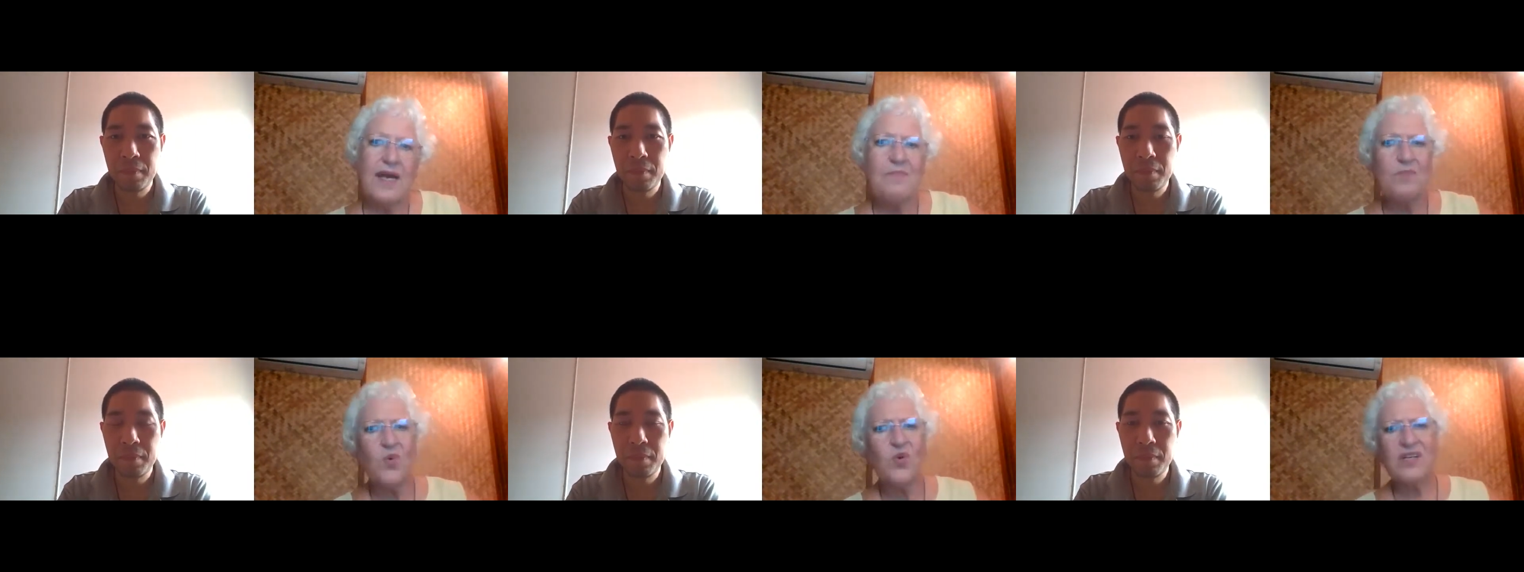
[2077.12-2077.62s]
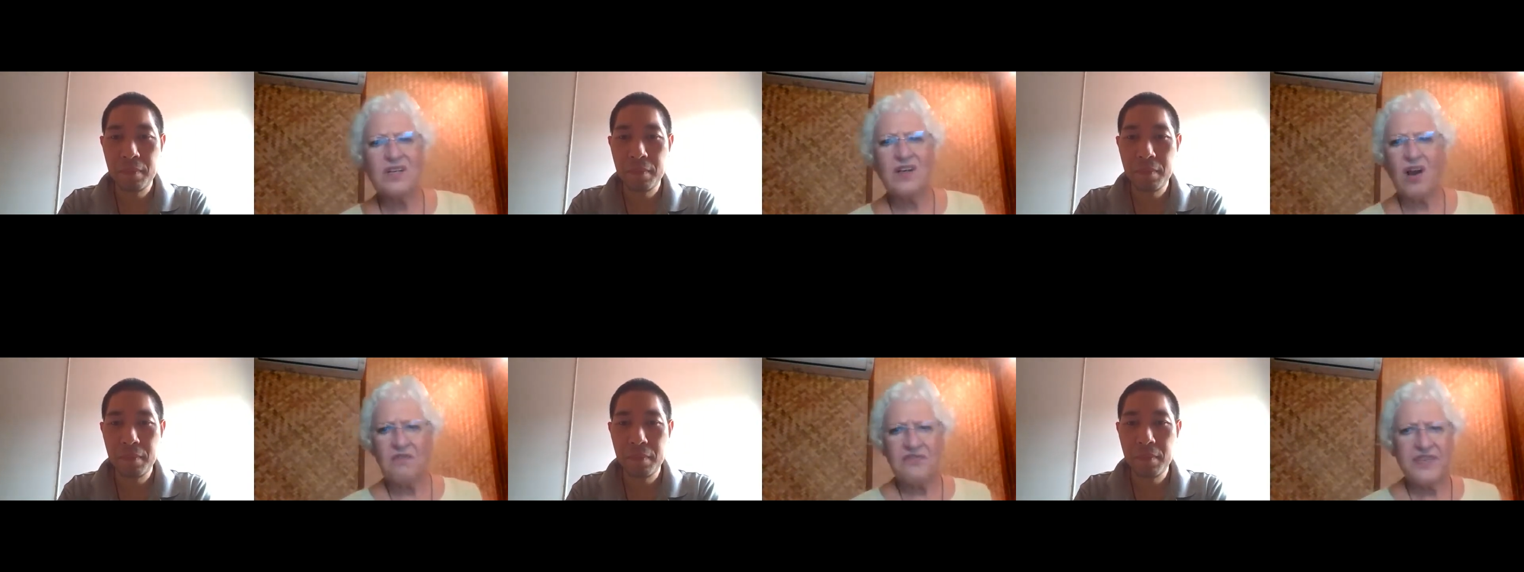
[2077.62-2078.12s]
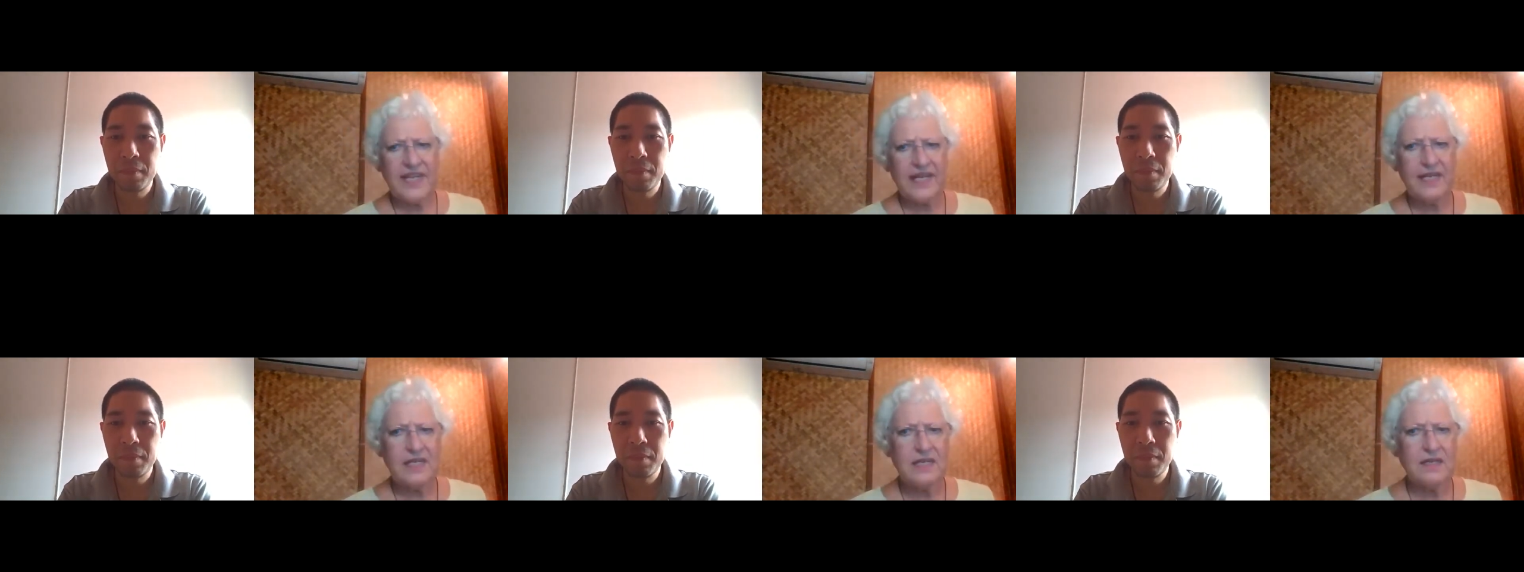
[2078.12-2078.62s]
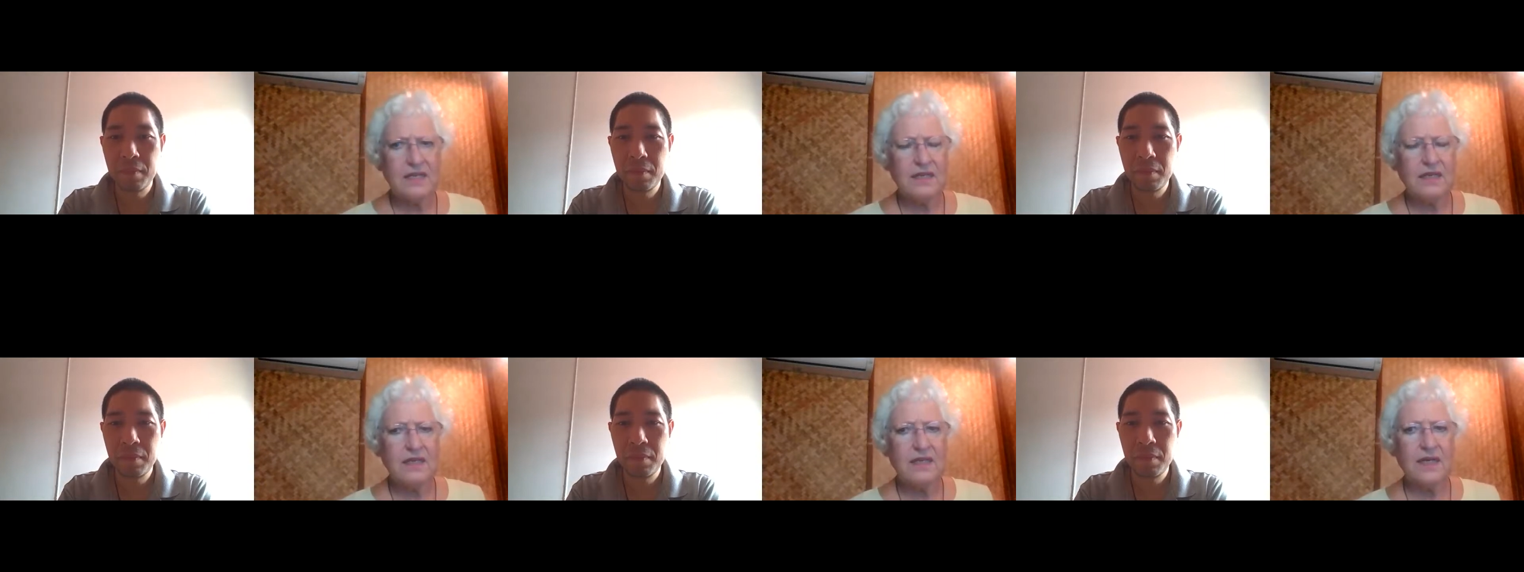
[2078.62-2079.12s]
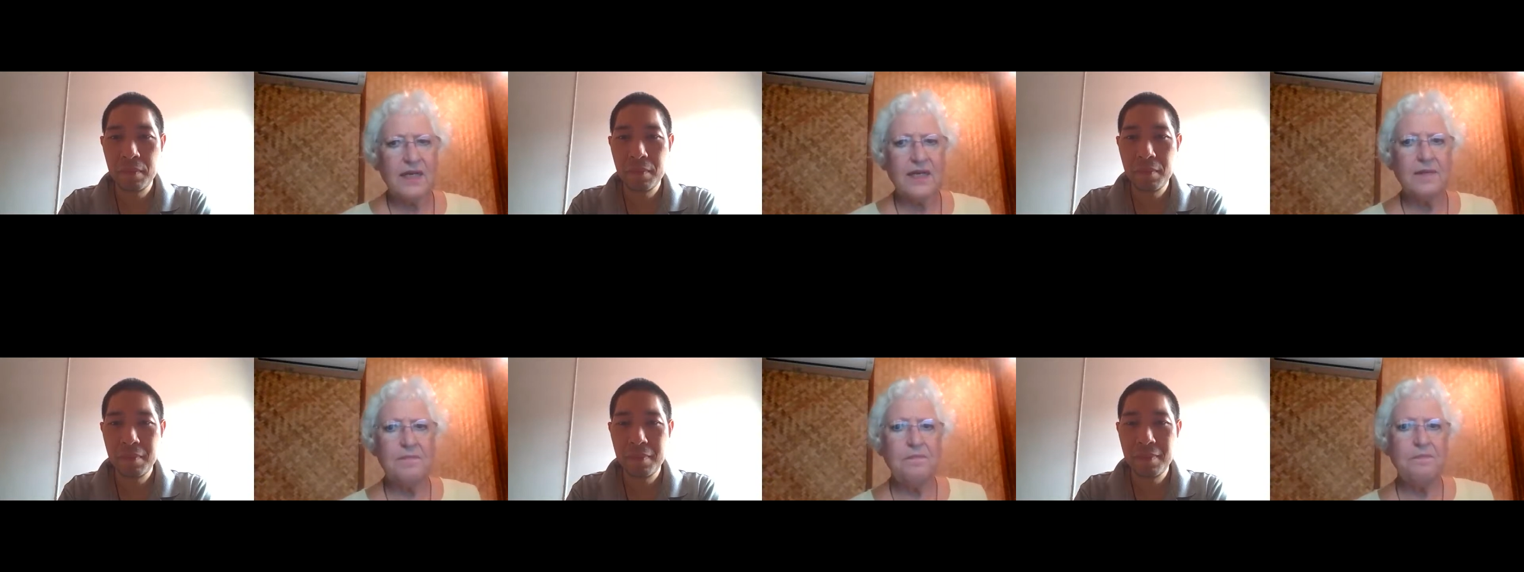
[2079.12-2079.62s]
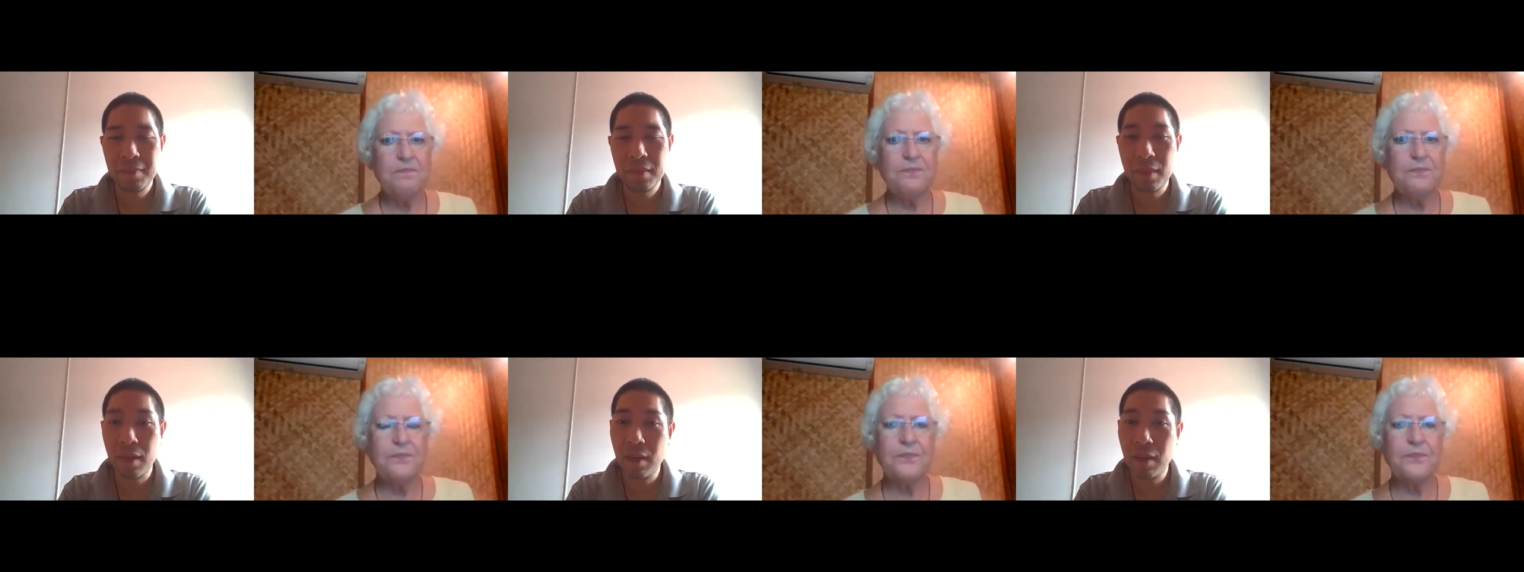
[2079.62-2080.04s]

Speaker 1: I'm more confident. Um,